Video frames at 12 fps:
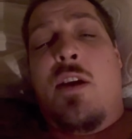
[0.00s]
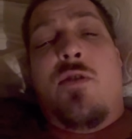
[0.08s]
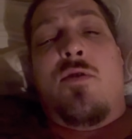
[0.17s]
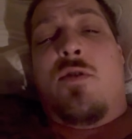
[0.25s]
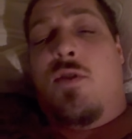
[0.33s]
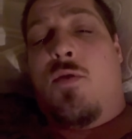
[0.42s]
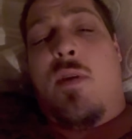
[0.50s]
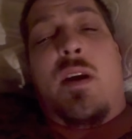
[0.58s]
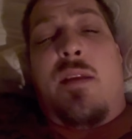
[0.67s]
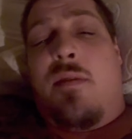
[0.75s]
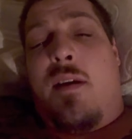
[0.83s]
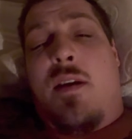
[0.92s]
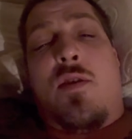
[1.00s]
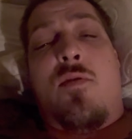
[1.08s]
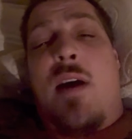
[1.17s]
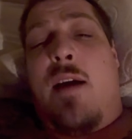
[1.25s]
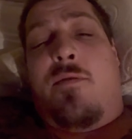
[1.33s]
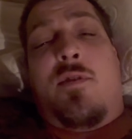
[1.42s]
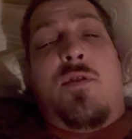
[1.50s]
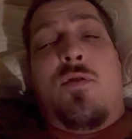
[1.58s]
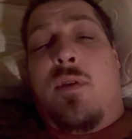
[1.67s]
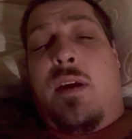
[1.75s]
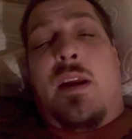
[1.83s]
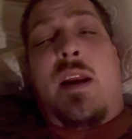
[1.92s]
You can do anything you have to
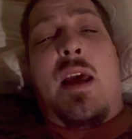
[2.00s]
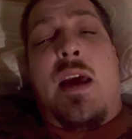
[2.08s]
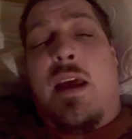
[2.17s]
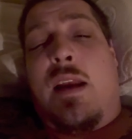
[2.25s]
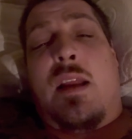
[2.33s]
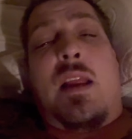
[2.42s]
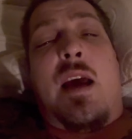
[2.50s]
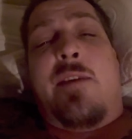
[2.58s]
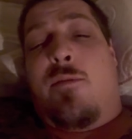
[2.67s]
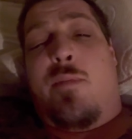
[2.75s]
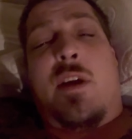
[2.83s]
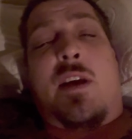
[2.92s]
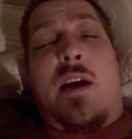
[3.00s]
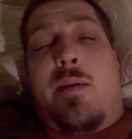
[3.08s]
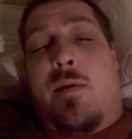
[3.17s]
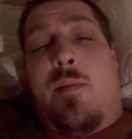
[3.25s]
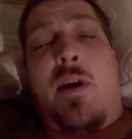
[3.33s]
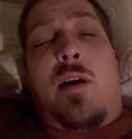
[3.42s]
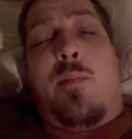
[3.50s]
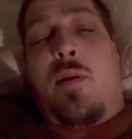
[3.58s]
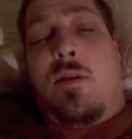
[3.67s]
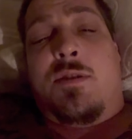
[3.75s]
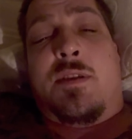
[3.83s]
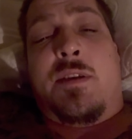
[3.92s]
do to get ahead in life and become a better
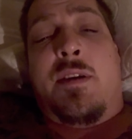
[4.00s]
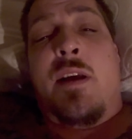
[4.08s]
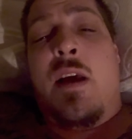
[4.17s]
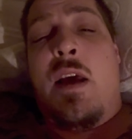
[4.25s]
person